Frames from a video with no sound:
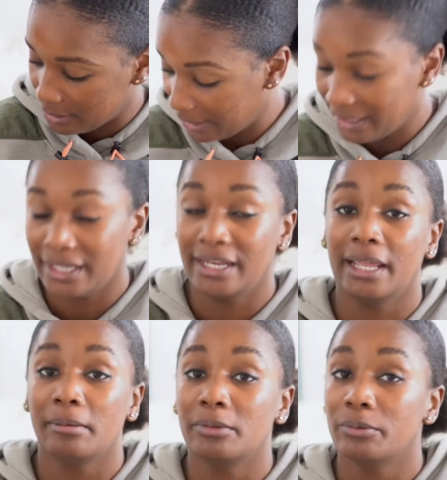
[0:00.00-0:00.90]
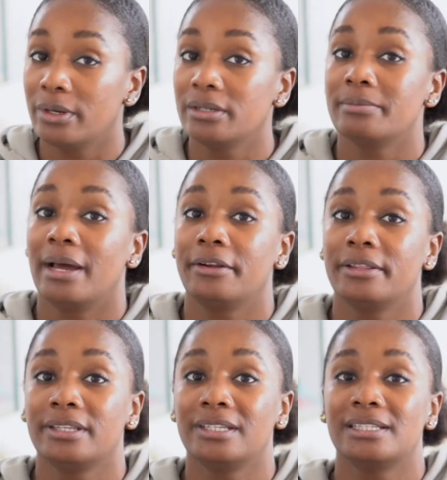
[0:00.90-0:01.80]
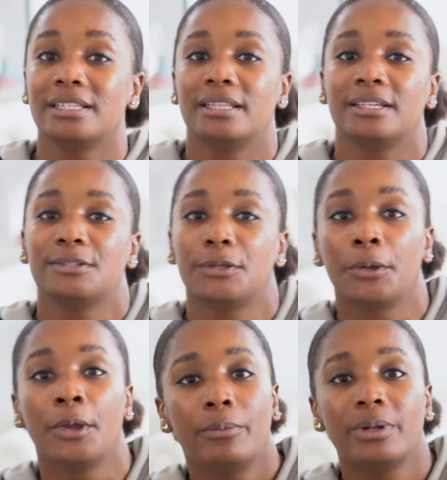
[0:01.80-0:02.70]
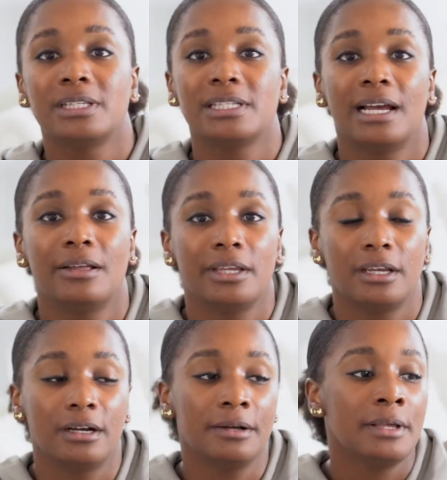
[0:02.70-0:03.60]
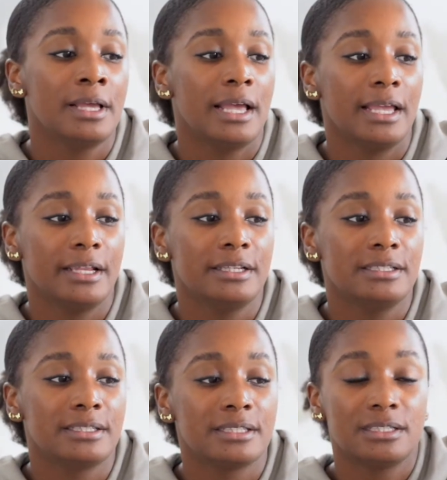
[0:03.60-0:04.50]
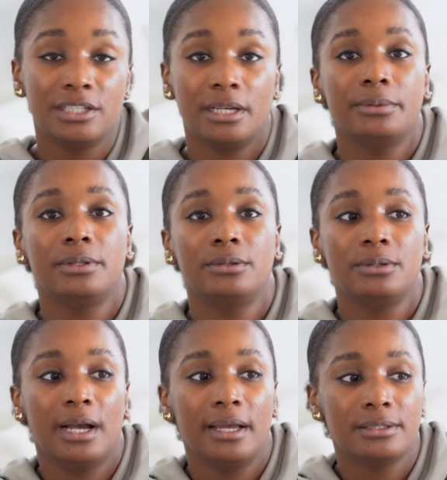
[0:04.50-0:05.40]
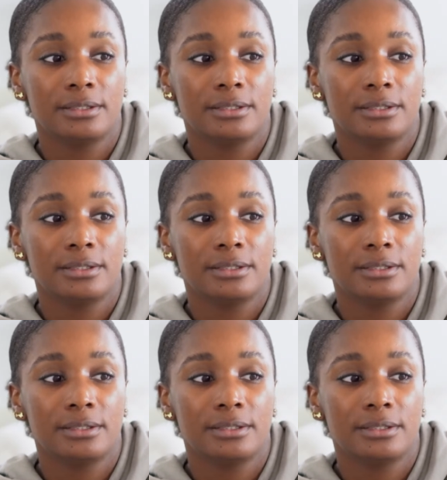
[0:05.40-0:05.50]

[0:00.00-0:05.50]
In their name the word marathon is in there, so I want to see how they are and share with you guys.